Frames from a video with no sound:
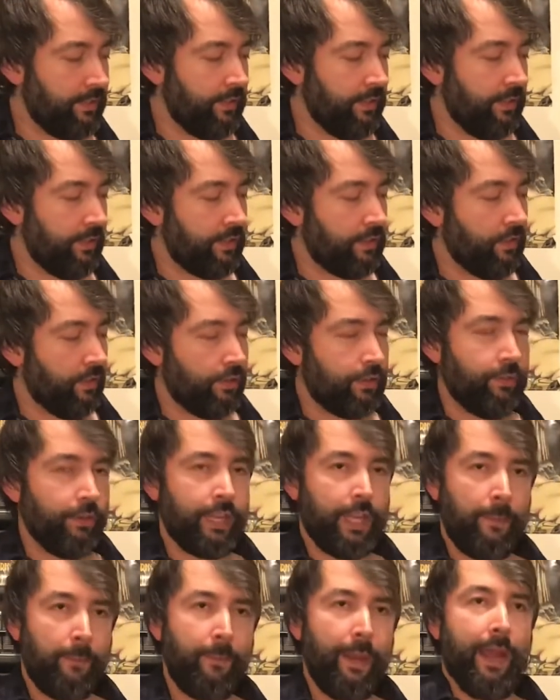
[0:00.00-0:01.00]
got a
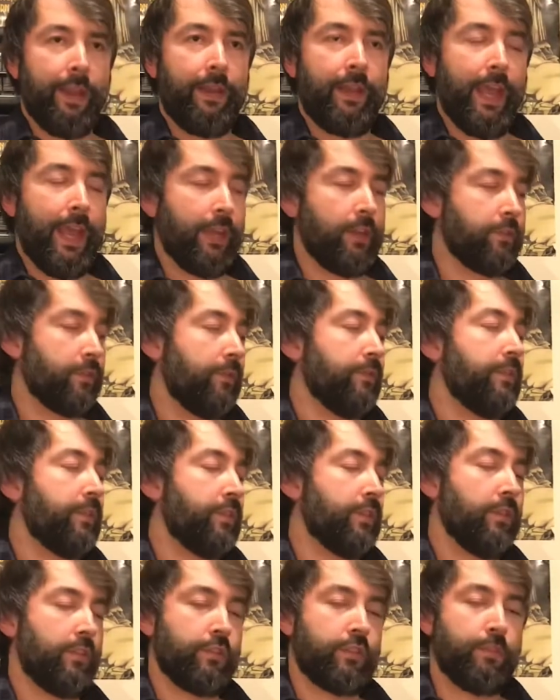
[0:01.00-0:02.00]
cricket back neck, because obviously it's
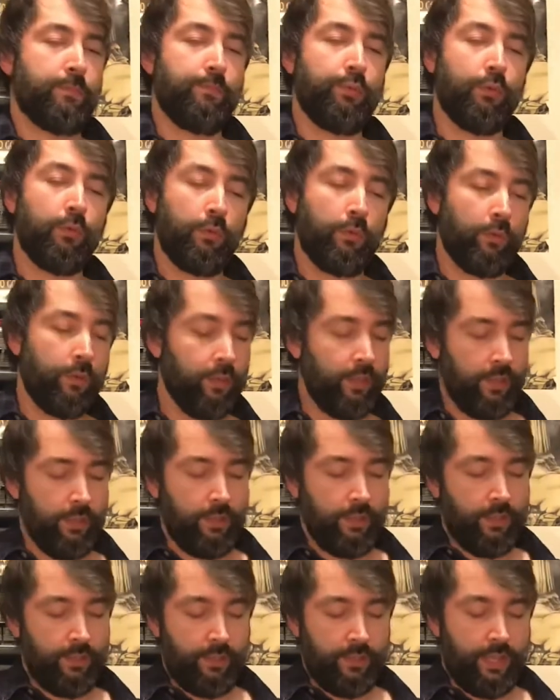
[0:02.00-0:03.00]
got support
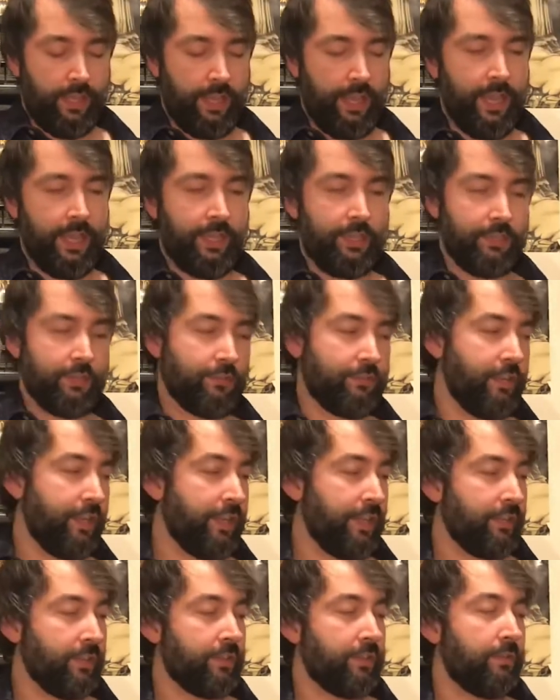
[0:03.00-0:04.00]
8
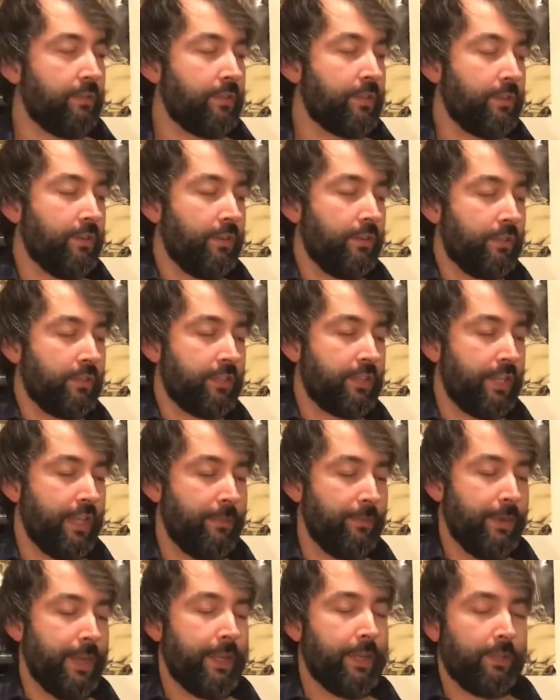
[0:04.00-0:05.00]
strings, so it's not a slim
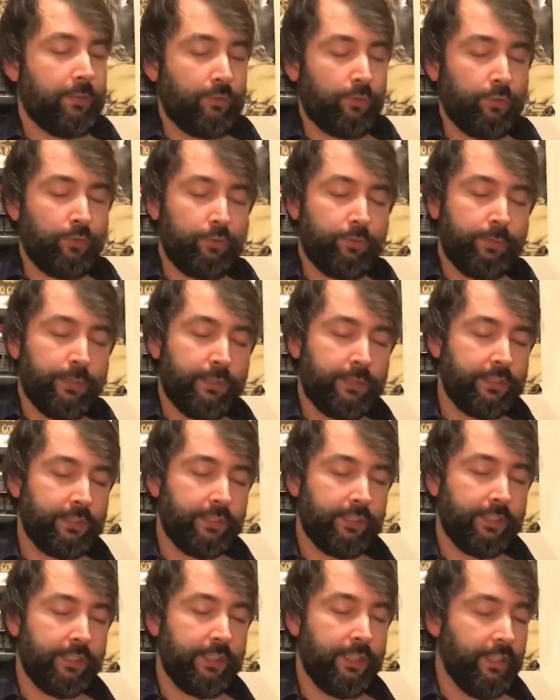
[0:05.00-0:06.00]
neck at all. But
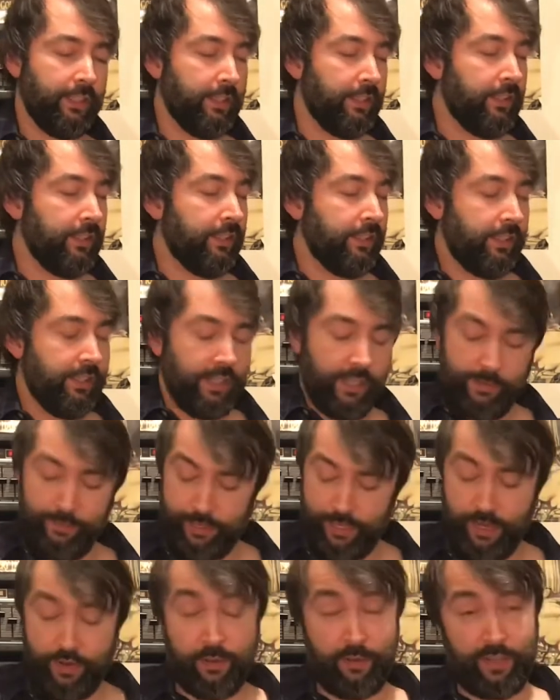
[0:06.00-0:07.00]
here we
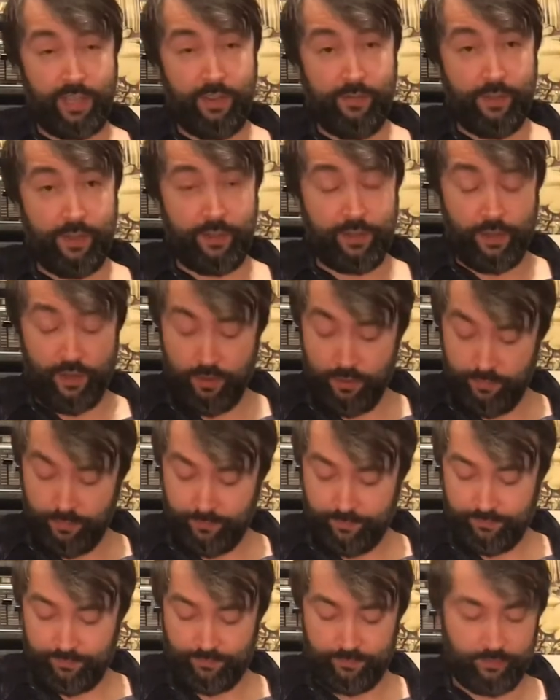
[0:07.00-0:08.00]
go. I'll give it a go.
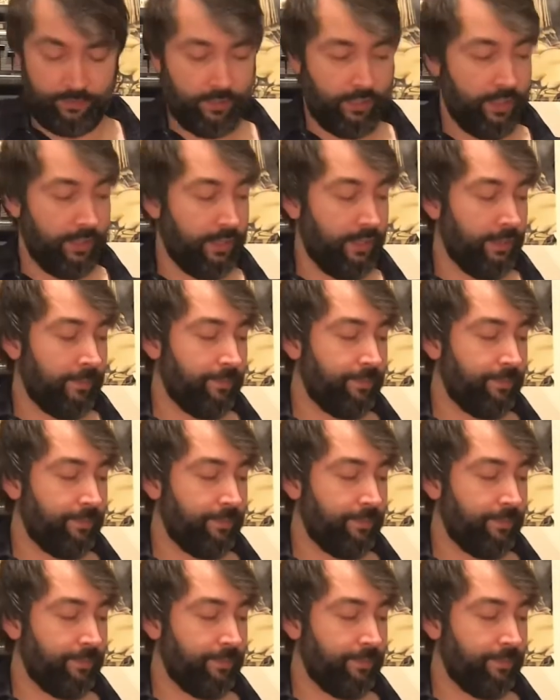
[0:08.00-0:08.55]
Yeah,